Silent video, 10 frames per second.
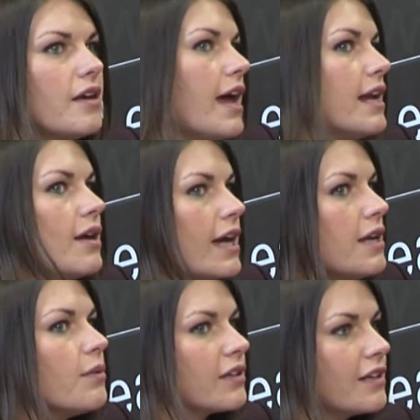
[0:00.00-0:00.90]

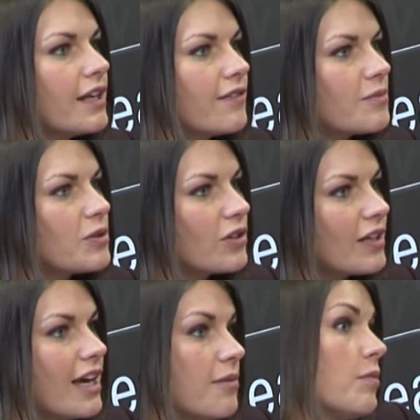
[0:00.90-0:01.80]
anyone can give them a good
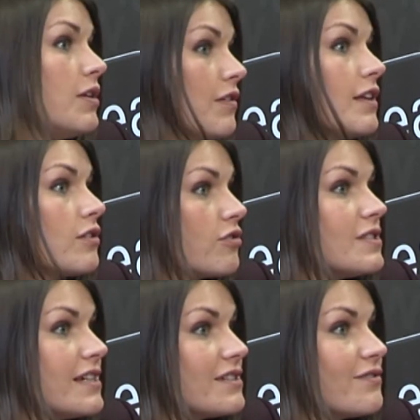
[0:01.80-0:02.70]
game. I mean, you think the
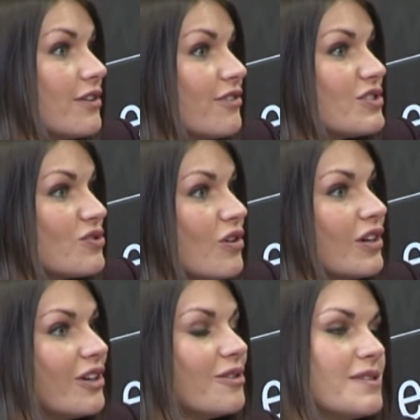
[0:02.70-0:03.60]
Crusaders are very, very strong
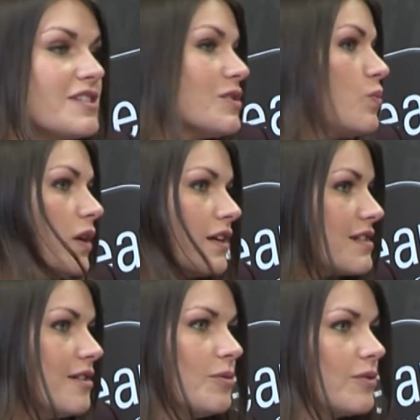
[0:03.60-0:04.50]
at home. That's just one
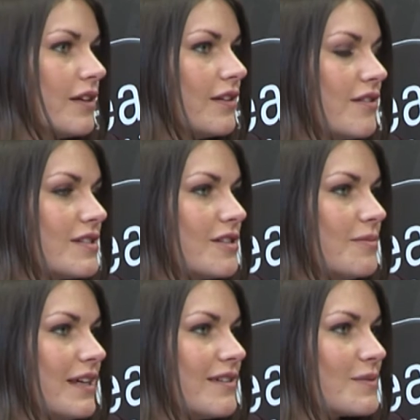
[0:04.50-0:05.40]
example. There are so
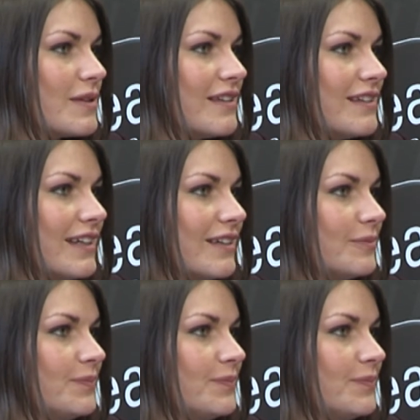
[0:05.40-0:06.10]
many else within the league.